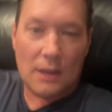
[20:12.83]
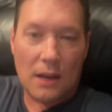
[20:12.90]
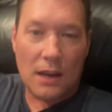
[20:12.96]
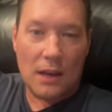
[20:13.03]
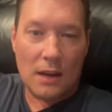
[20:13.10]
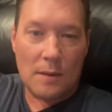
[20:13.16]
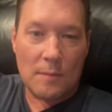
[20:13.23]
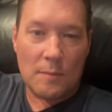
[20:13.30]

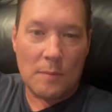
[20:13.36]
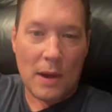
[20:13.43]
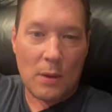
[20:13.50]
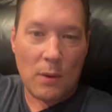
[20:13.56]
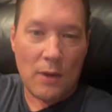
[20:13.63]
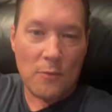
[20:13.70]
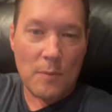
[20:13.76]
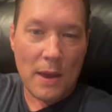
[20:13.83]
Um, my
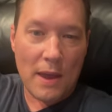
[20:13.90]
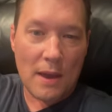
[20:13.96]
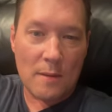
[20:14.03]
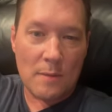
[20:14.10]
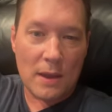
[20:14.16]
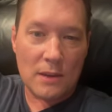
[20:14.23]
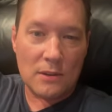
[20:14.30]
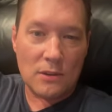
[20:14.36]
wife
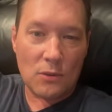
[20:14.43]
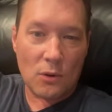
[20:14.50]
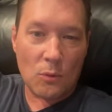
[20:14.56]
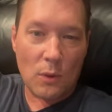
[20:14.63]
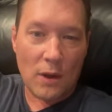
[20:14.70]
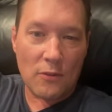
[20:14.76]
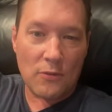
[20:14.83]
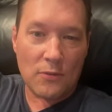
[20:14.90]
Pam and your
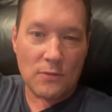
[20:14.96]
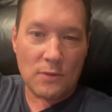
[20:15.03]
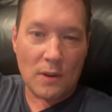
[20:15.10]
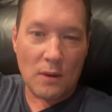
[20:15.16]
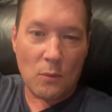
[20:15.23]
wife uh,